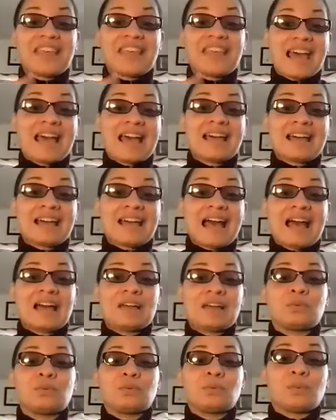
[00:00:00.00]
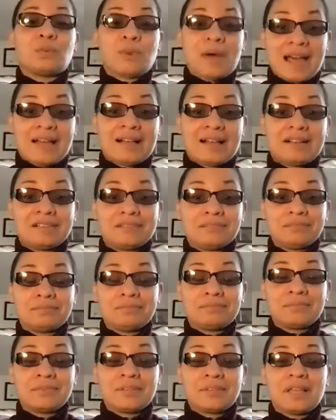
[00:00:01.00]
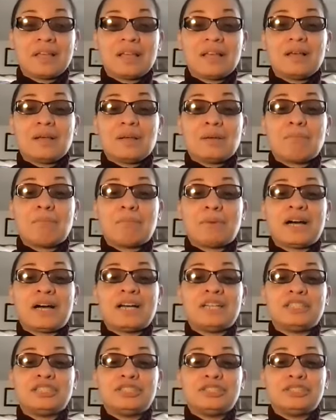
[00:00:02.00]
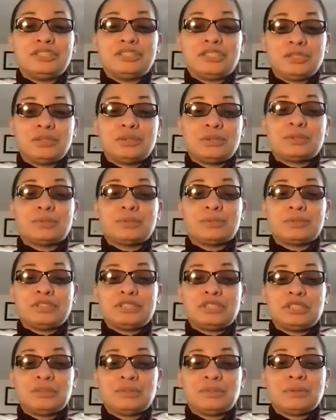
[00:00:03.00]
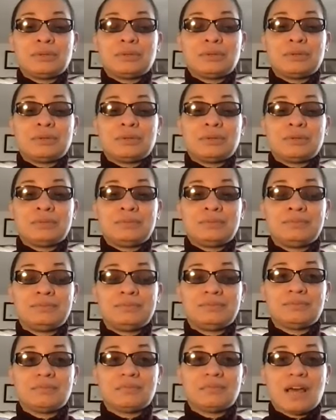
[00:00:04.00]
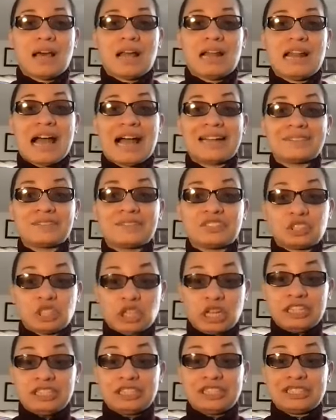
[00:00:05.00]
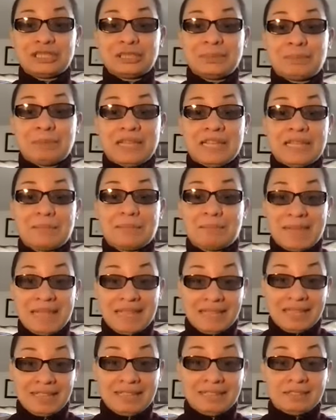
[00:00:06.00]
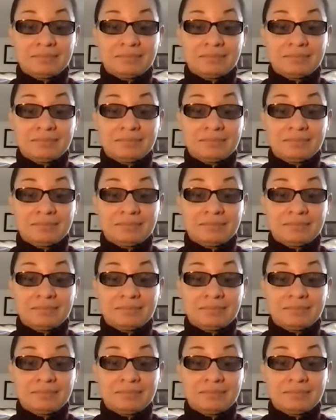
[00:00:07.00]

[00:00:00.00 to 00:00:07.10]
that as well, but due to a lot of changes being made,